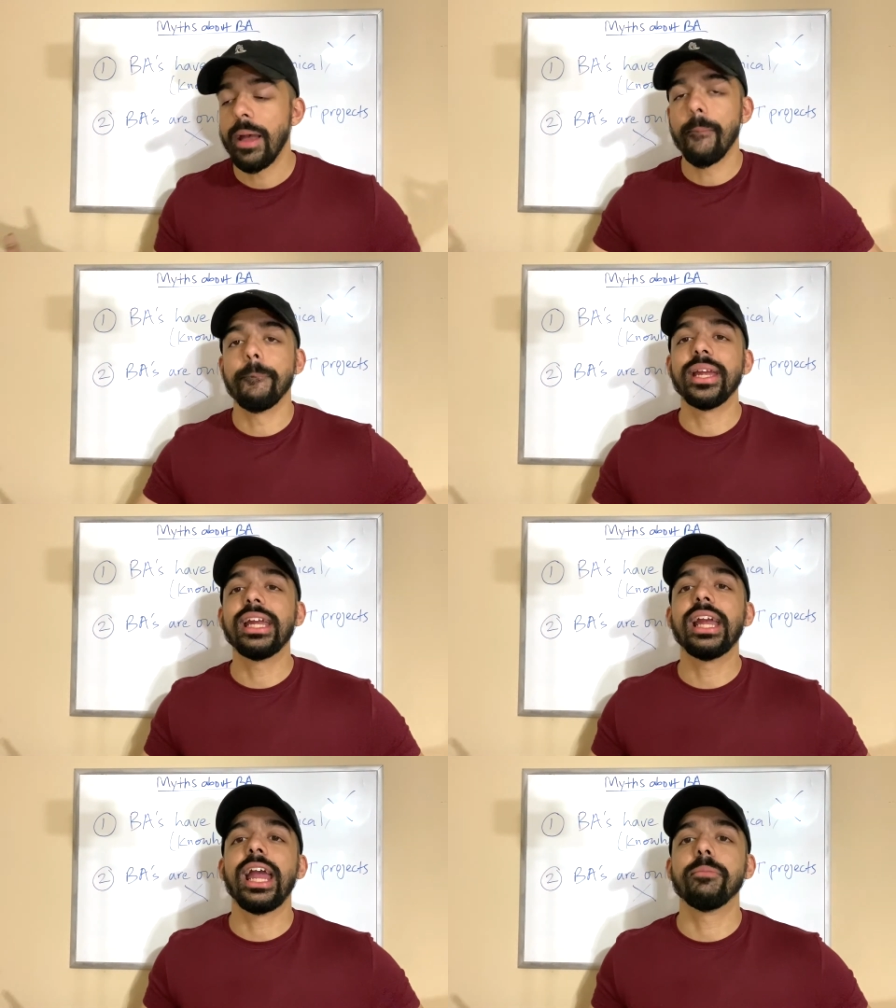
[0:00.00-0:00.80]

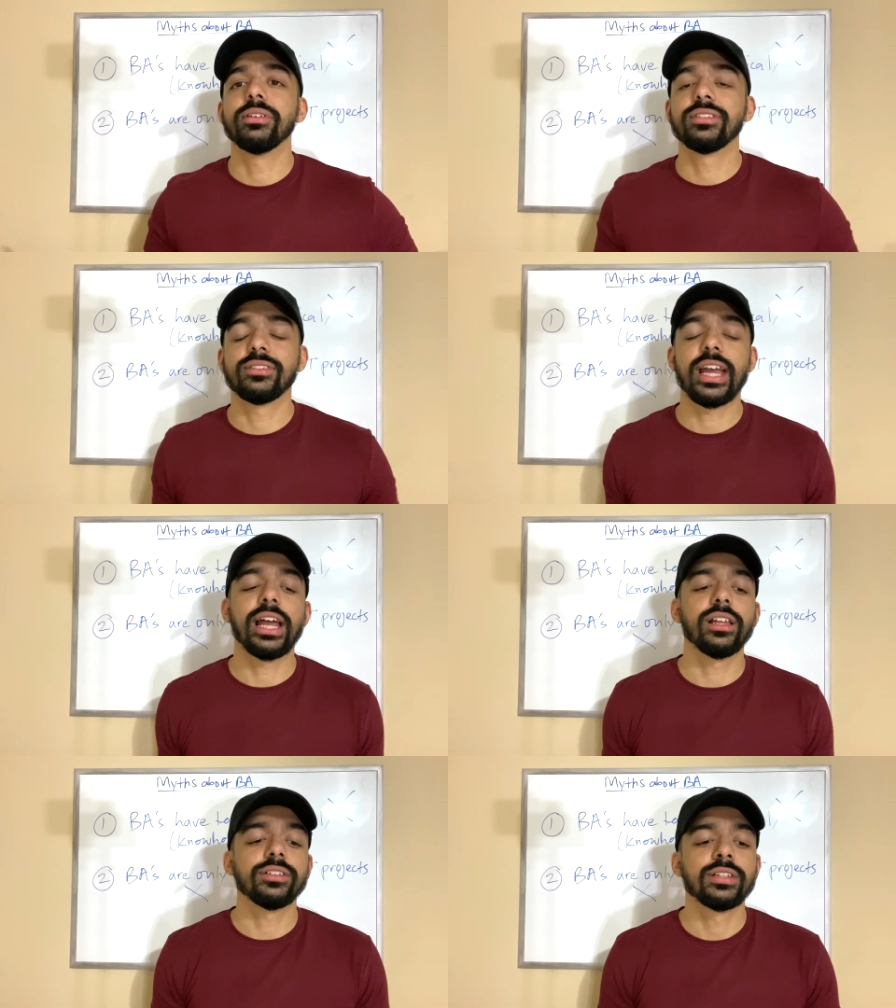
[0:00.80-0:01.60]
be a business
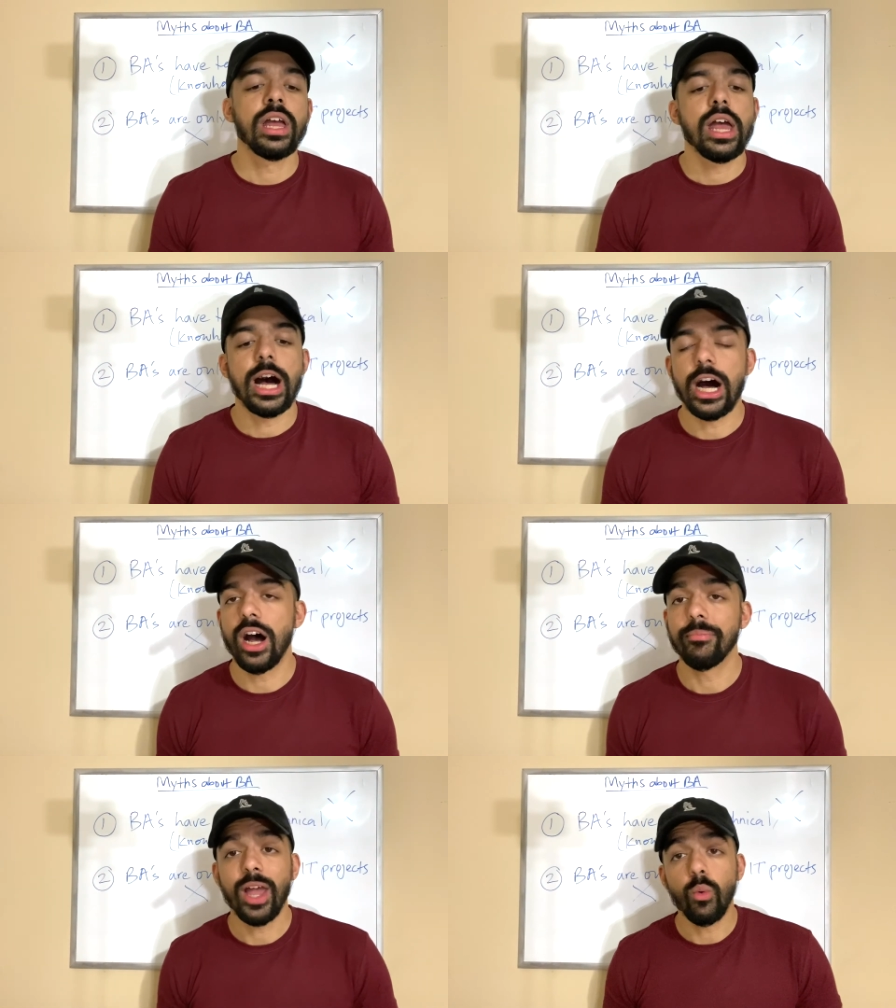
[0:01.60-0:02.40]
analyst
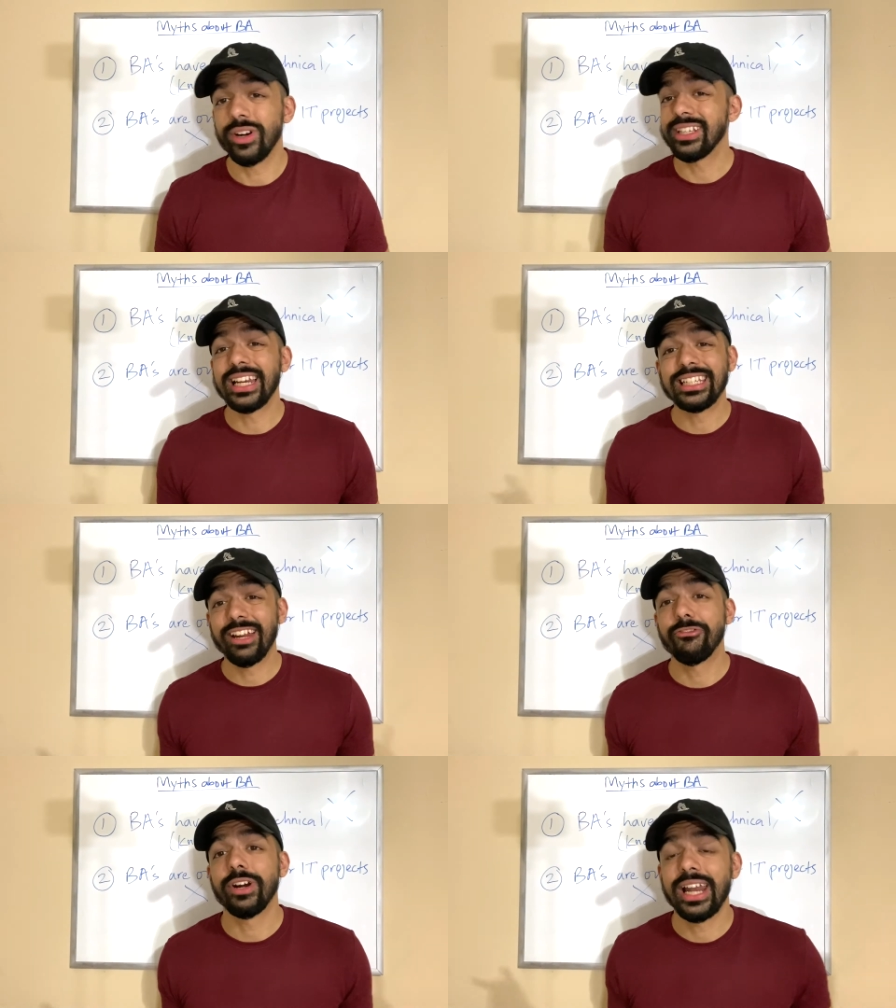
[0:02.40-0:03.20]
that works on
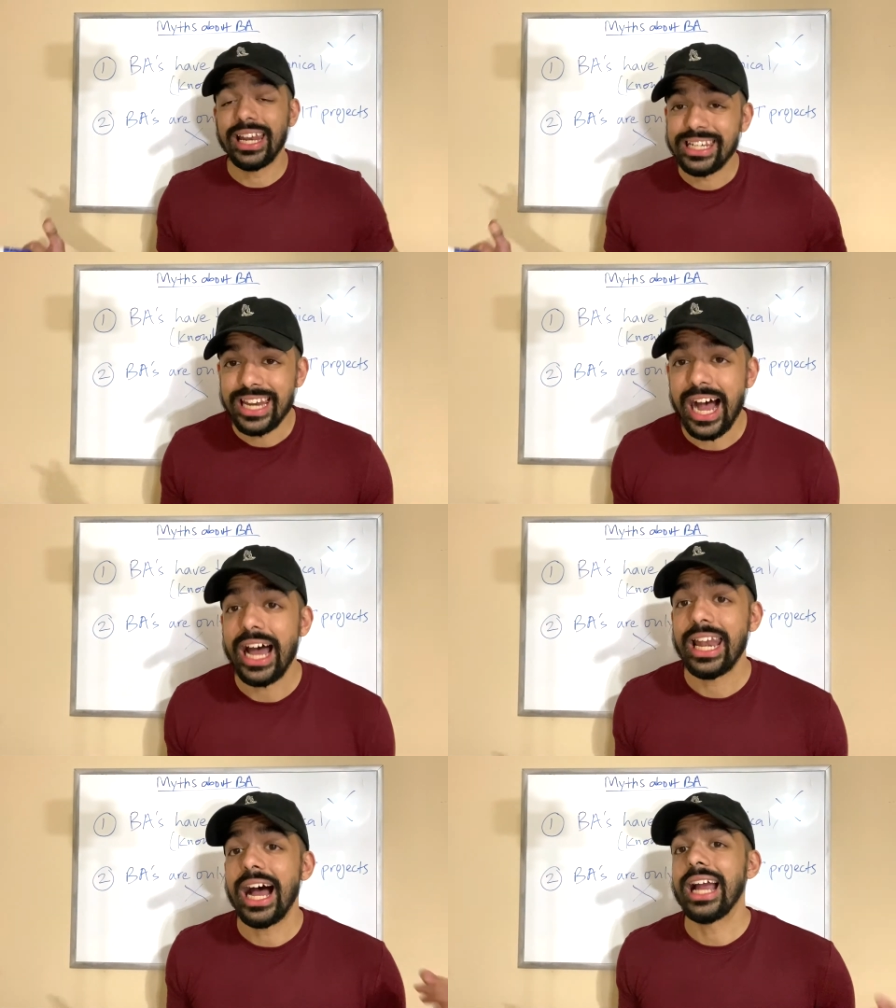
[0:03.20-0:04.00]
different
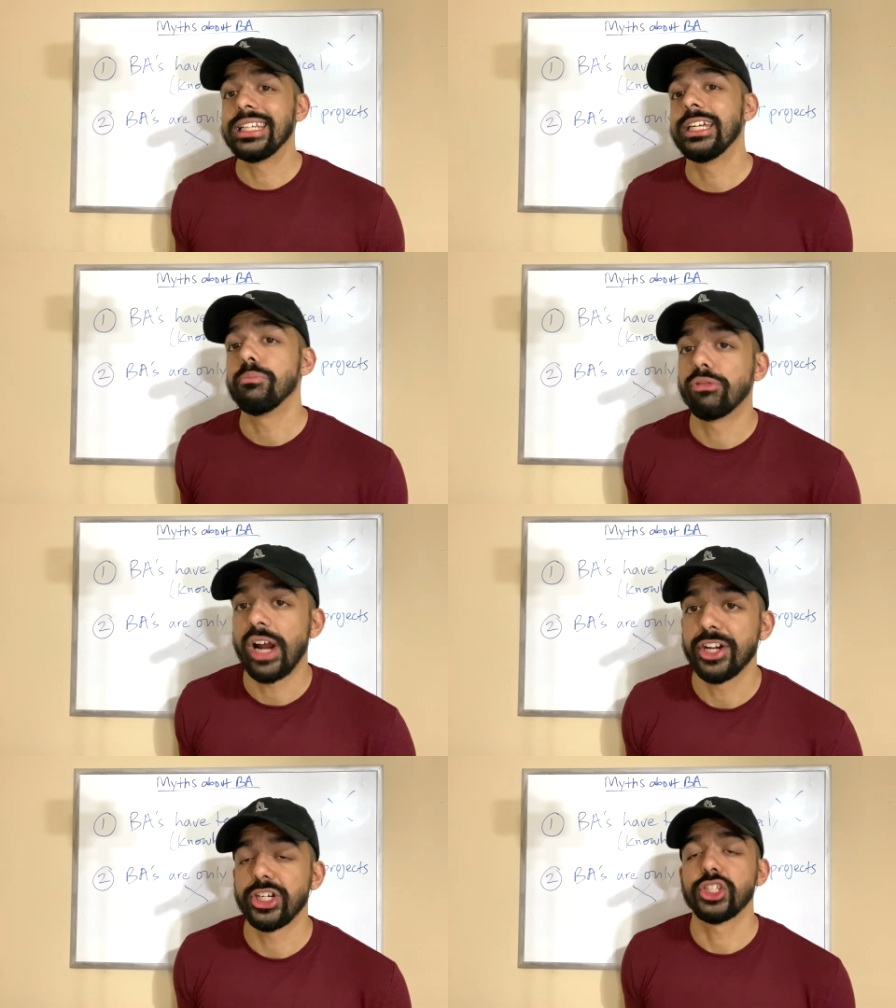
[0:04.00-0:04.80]
non-IT
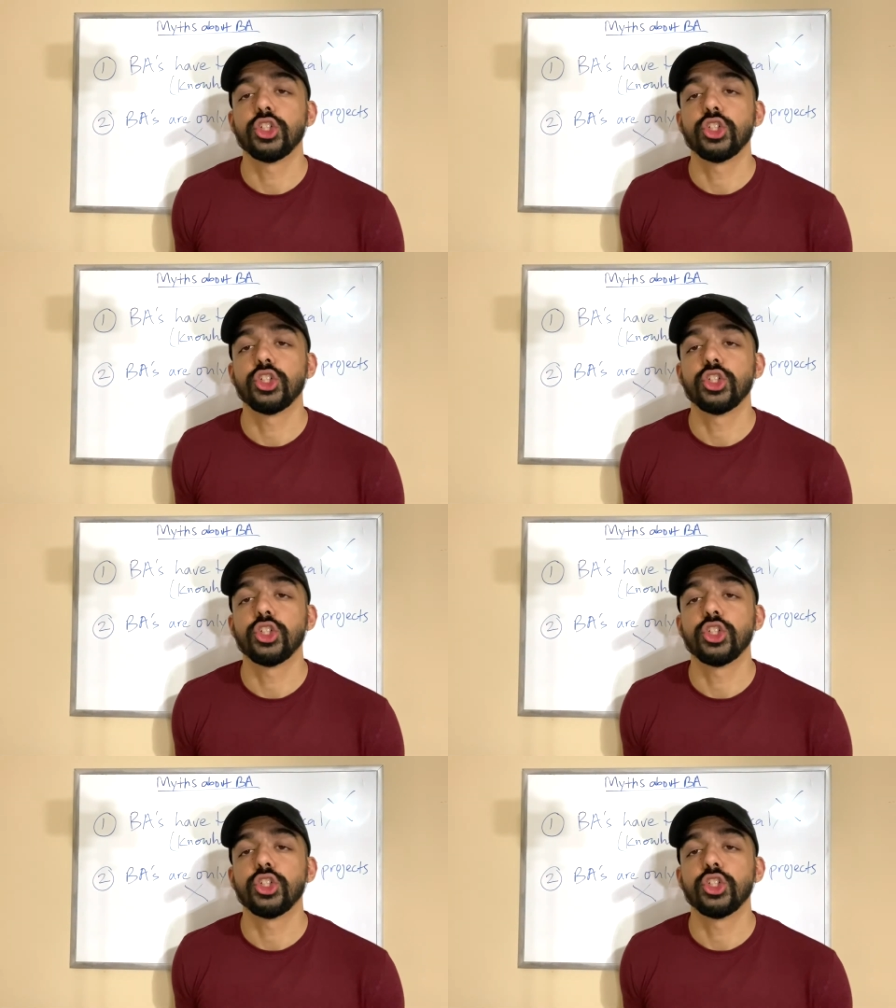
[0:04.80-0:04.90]
projects.